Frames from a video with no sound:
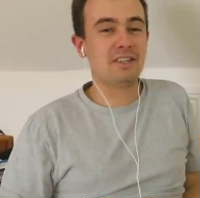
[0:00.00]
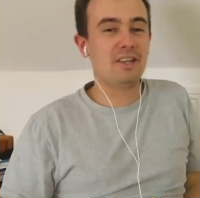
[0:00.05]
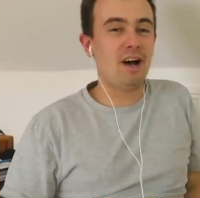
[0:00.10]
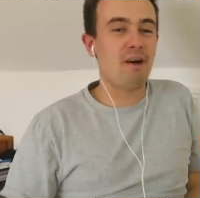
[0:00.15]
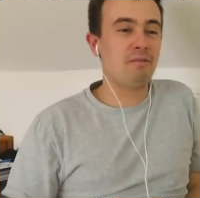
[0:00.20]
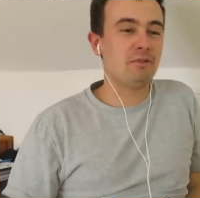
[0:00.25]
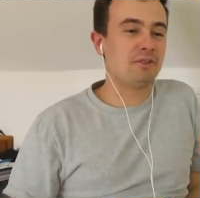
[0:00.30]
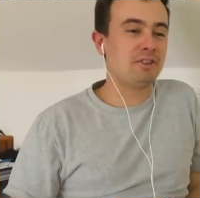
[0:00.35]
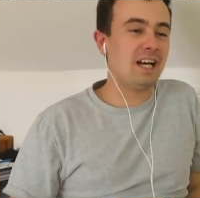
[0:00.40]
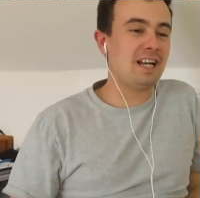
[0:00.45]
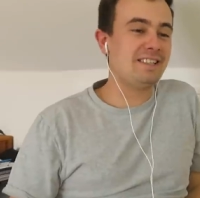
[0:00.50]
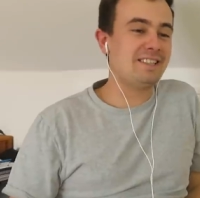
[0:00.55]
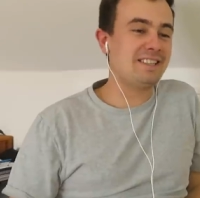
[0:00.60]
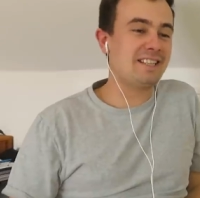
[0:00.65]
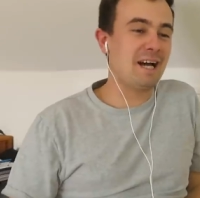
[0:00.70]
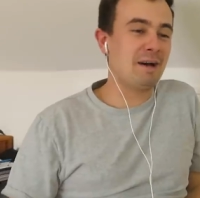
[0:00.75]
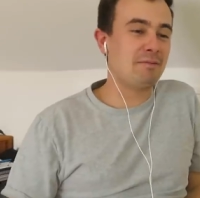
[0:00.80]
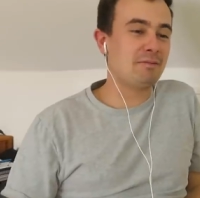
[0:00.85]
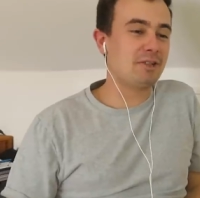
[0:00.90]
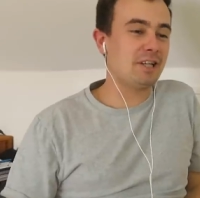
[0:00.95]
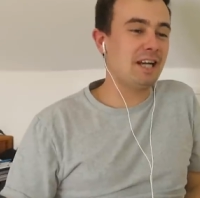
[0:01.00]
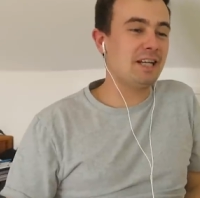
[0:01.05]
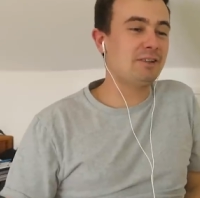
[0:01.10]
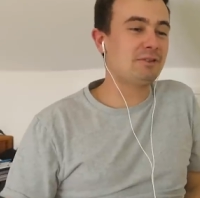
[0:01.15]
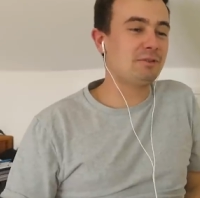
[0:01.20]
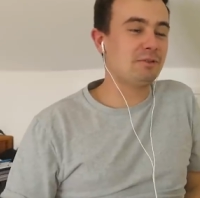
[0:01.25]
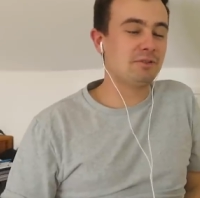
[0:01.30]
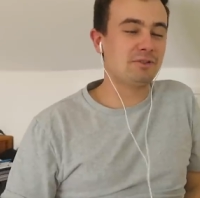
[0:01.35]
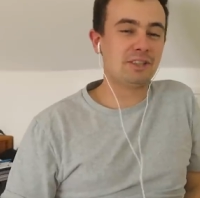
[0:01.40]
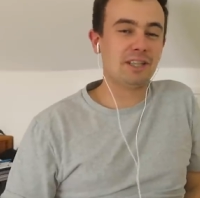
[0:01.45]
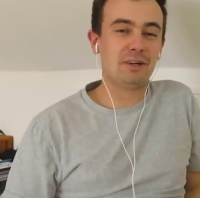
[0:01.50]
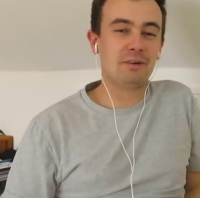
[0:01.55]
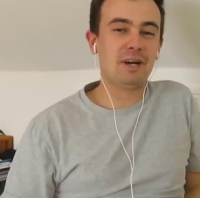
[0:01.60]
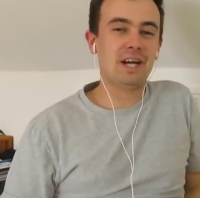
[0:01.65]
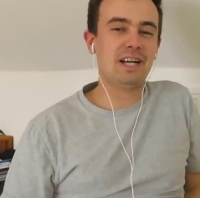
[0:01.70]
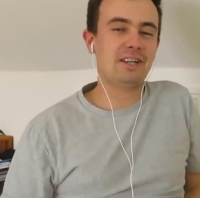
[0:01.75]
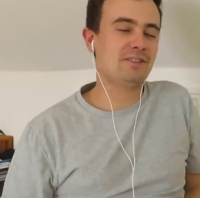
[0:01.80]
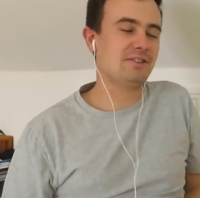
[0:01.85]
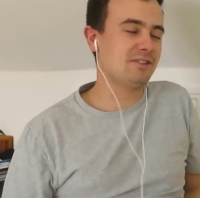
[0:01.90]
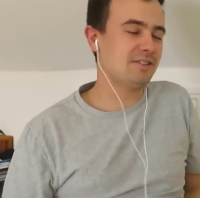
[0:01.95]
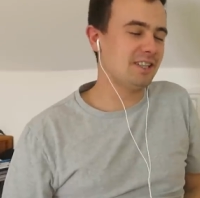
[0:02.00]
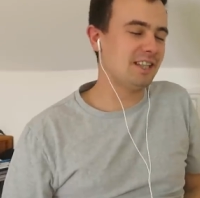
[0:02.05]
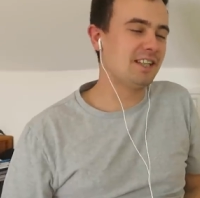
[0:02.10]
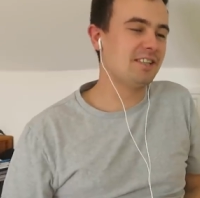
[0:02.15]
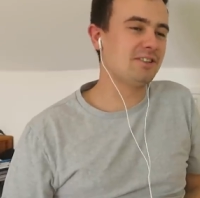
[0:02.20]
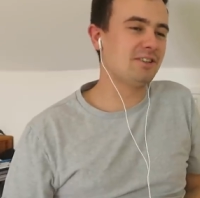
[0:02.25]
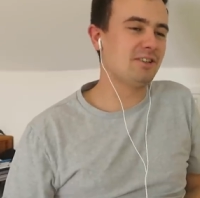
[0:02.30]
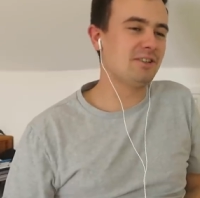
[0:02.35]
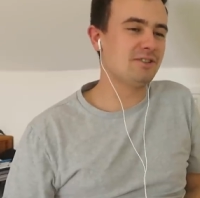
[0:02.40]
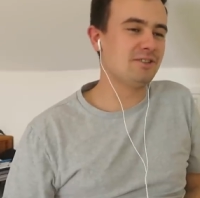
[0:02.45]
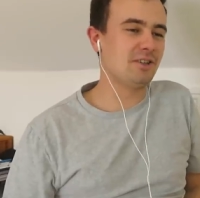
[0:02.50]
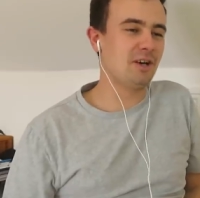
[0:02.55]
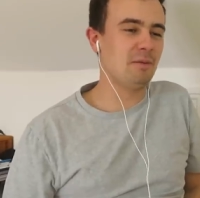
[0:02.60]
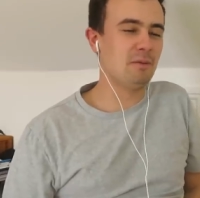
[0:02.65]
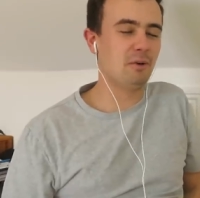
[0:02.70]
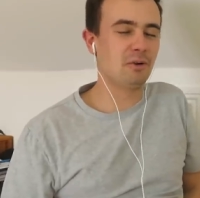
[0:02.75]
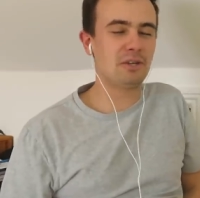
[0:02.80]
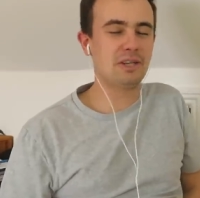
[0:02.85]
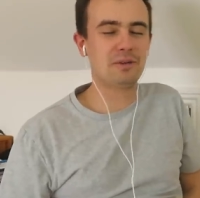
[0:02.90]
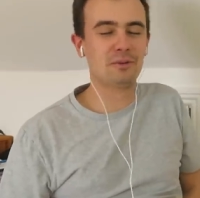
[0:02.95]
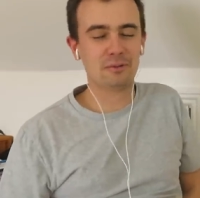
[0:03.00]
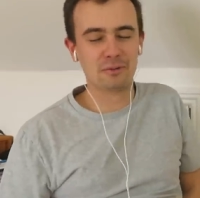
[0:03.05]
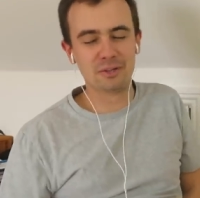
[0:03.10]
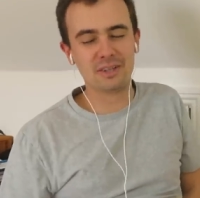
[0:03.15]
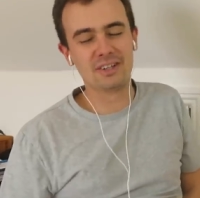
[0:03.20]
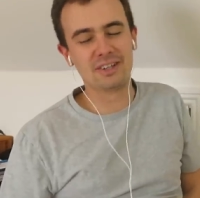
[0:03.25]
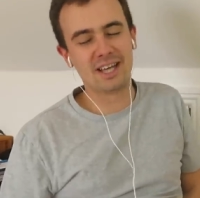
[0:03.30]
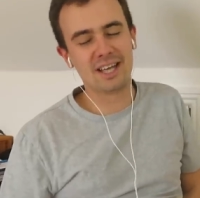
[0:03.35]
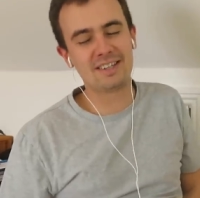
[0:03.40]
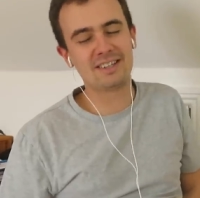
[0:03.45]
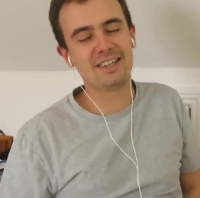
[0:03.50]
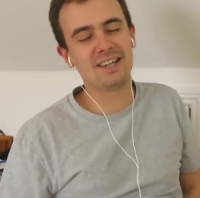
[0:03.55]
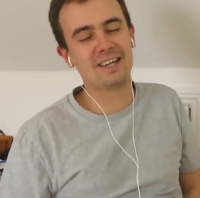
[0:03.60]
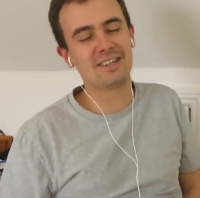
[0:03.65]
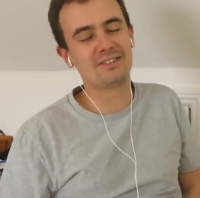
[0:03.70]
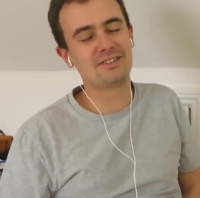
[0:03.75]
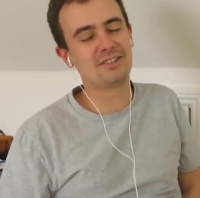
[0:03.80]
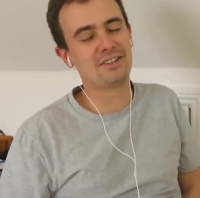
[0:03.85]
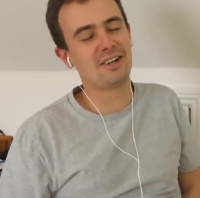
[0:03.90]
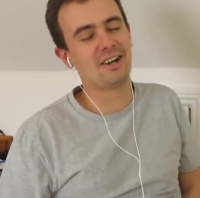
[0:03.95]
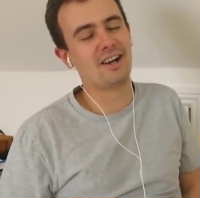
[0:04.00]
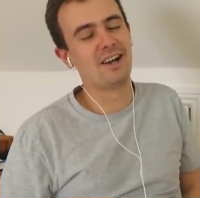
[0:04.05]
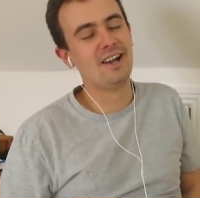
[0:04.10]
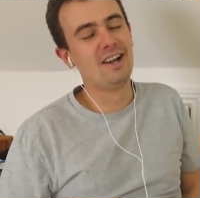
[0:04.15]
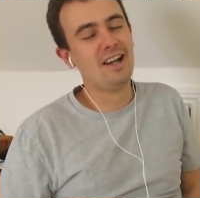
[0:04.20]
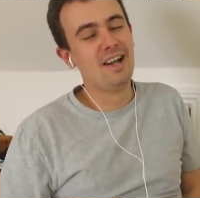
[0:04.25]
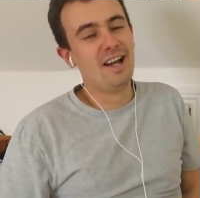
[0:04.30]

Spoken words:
the novice handicap chase was still around, you'd think third time lucky would win that next year.